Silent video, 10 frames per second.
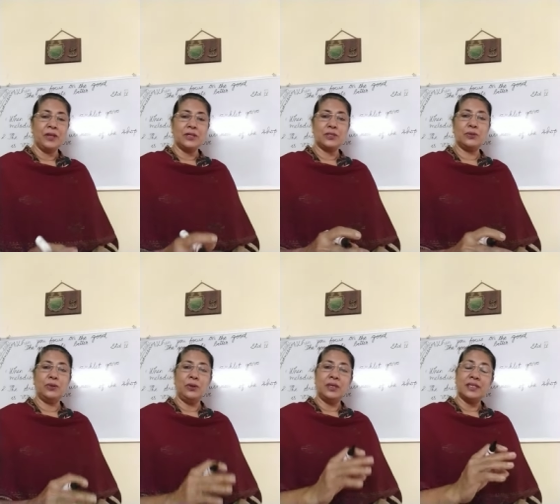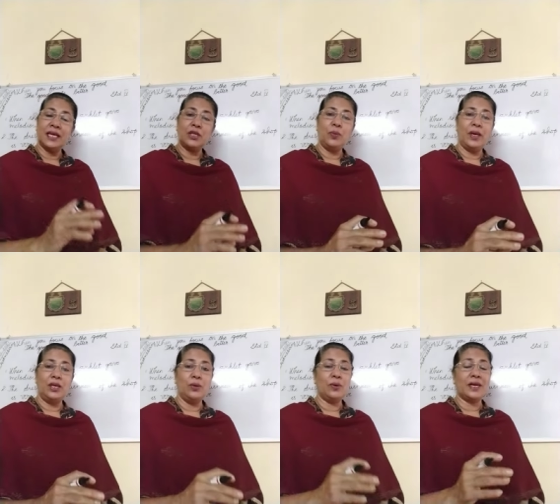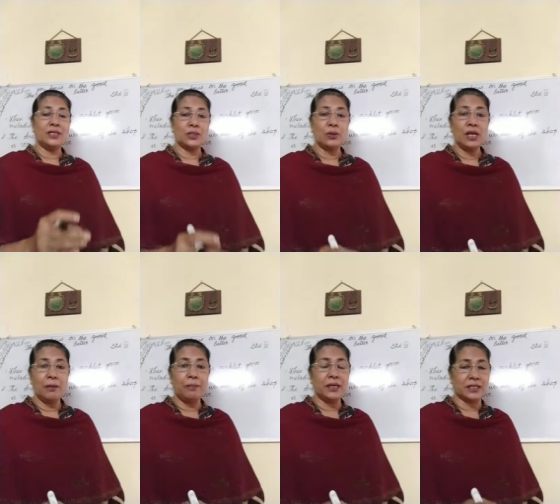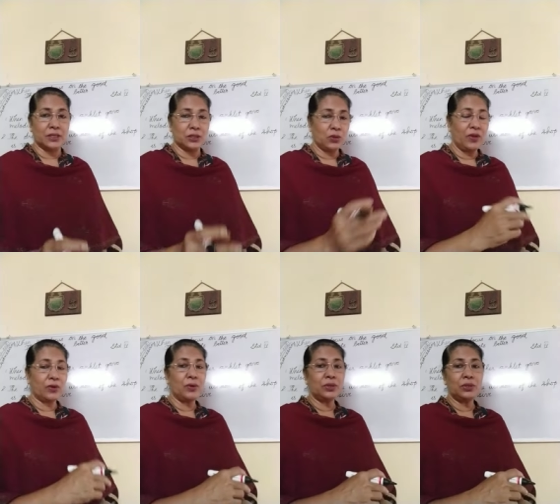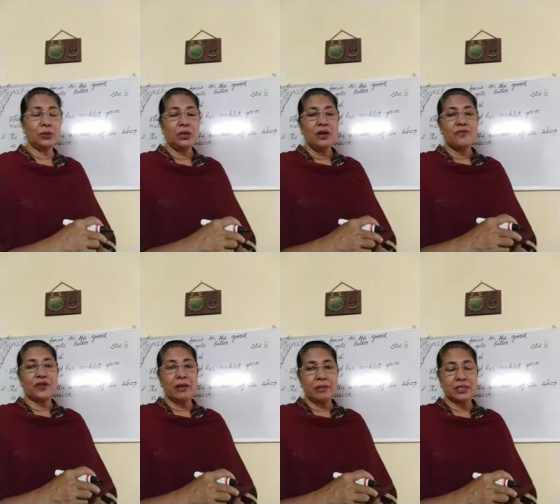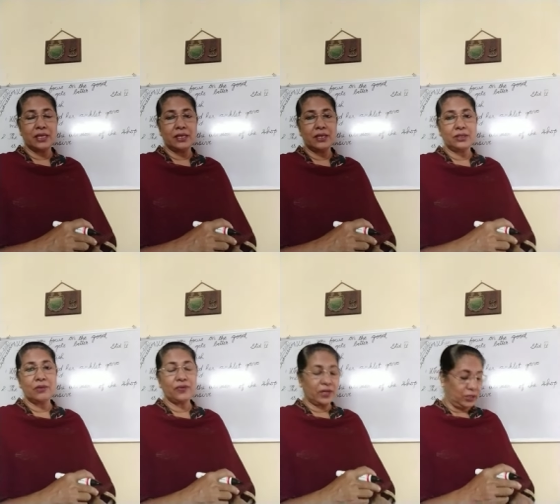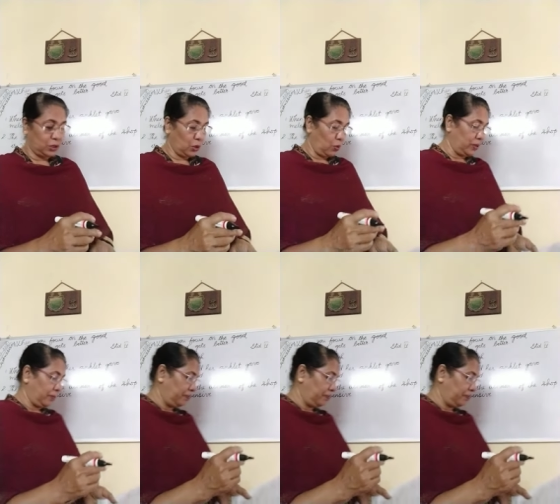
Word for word: So that way you console a person. So we are going to frame a sentence of console.